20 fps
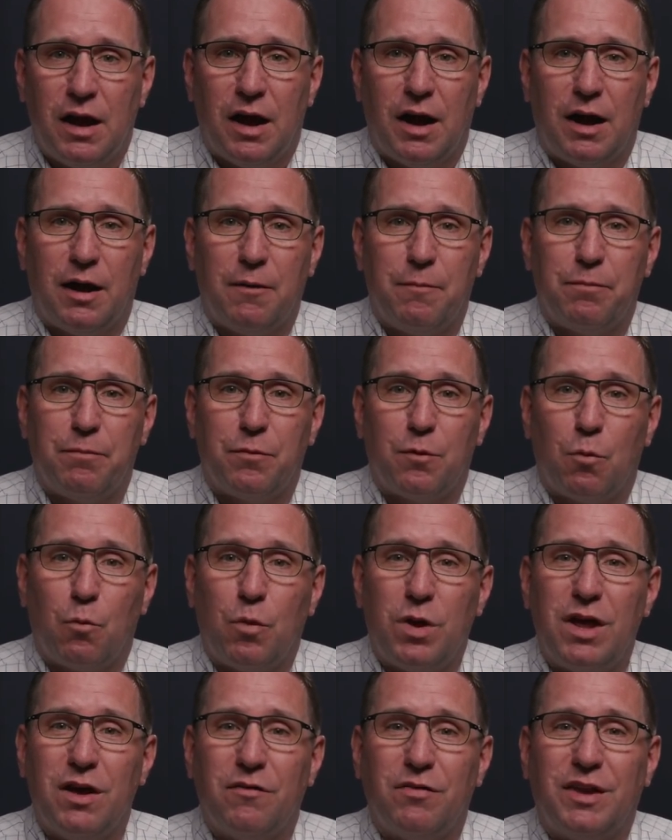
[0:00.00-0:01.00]
Um,
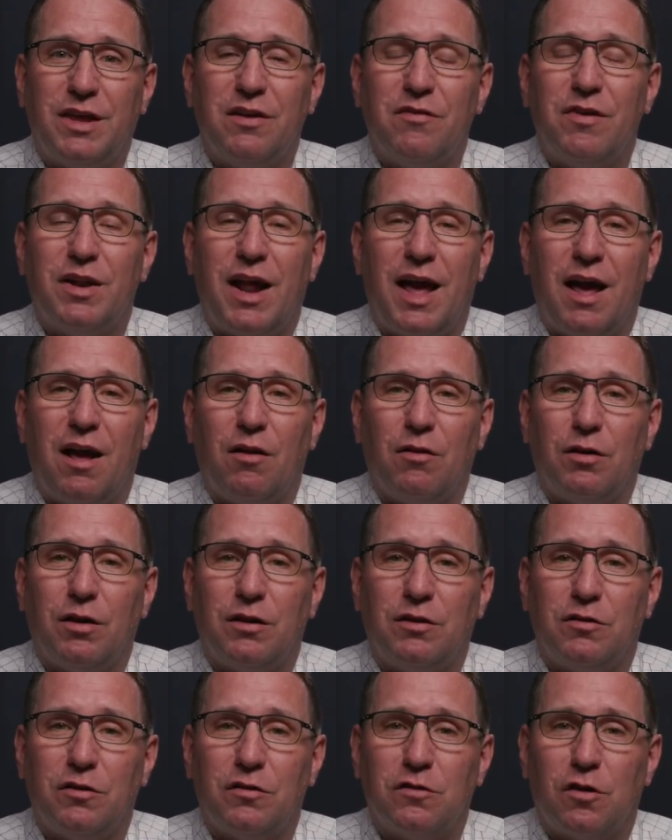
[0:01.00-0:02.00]
we have given out
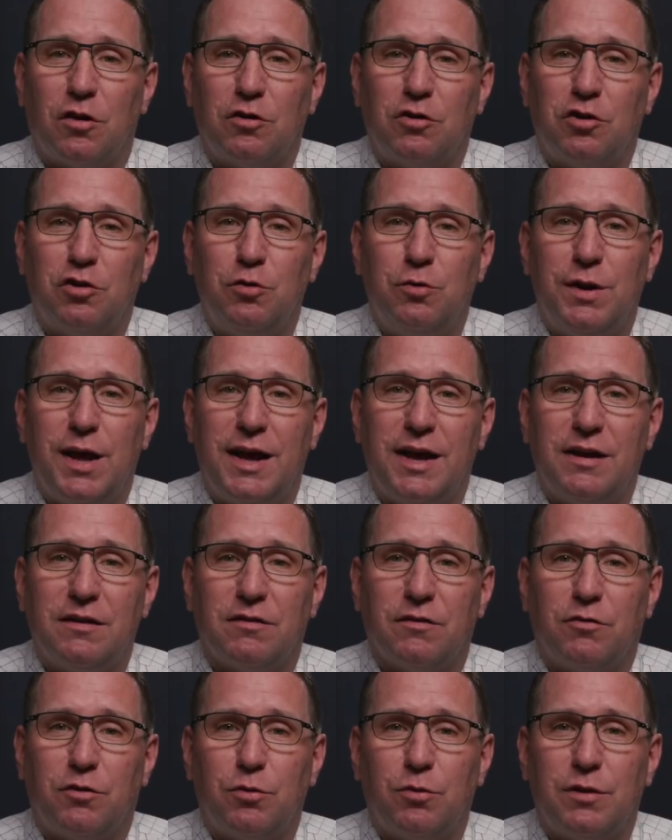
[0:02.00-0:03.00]
in just our two days
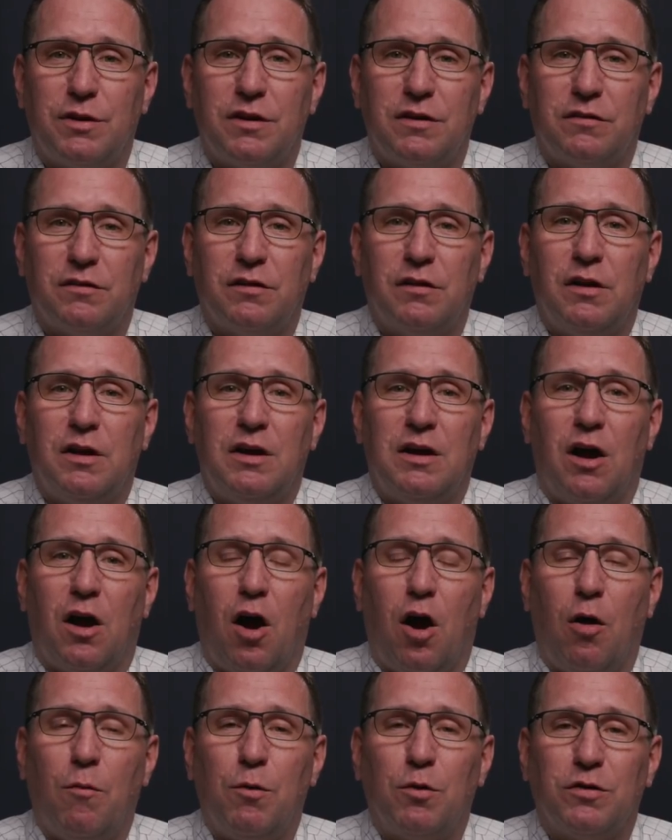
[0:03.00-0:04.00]
of doing this
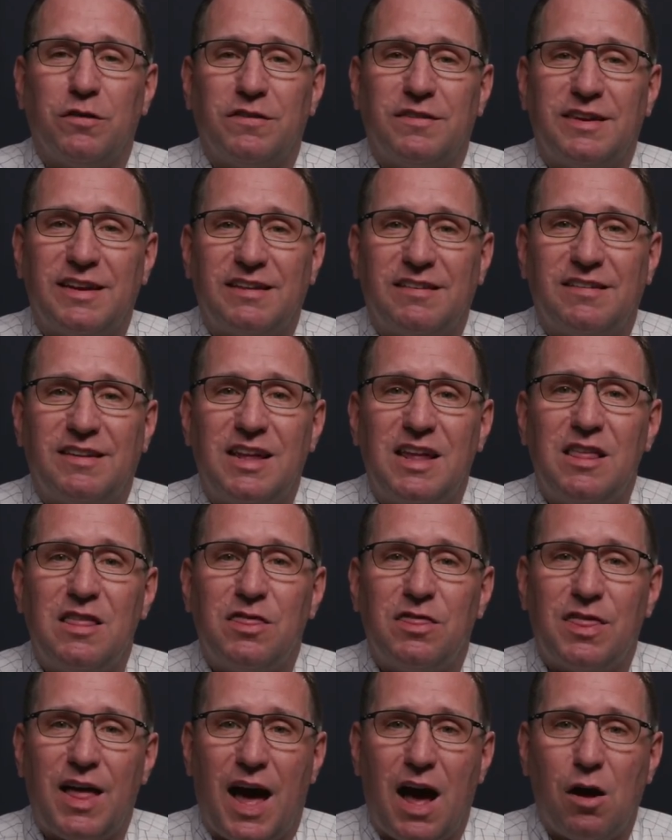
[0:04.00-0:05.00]
almost
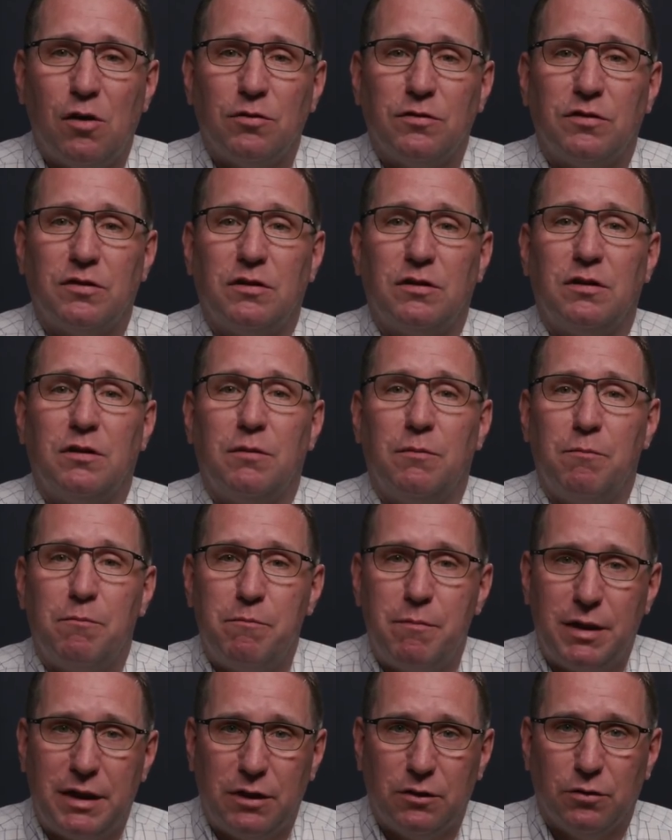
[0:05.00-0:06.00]
60,000
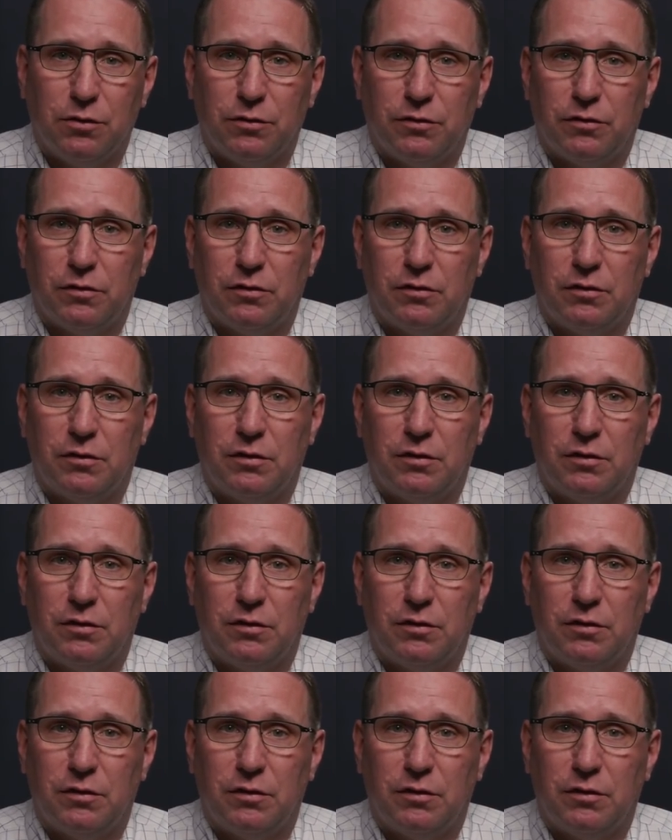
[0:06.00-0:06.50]
meals.